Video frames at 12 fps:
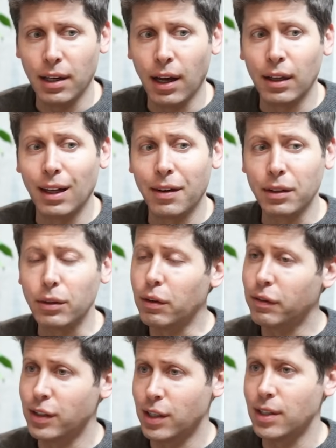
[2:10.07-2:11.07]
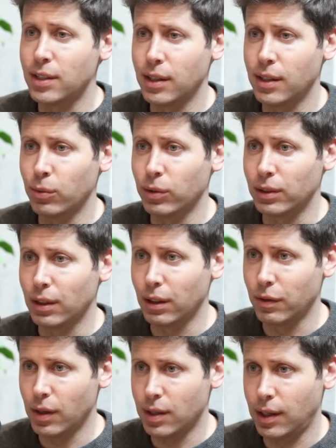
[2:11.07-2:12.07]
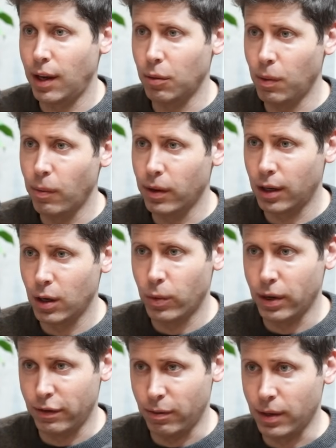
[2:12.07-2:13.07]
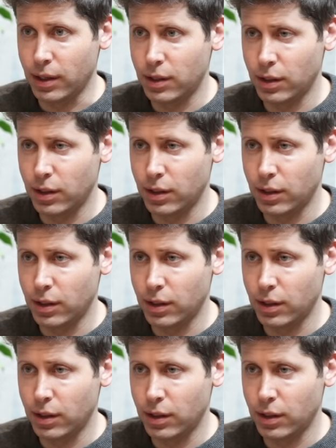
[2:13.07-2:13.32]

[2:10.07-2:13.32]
a level of efficiency that will deliver the scale people are going to want from this.